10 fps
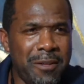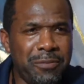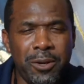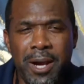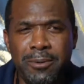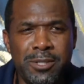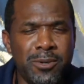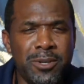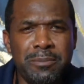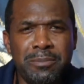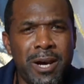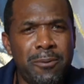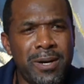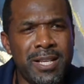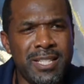I thought I was on it, but I
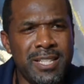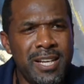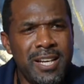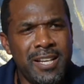wasn't.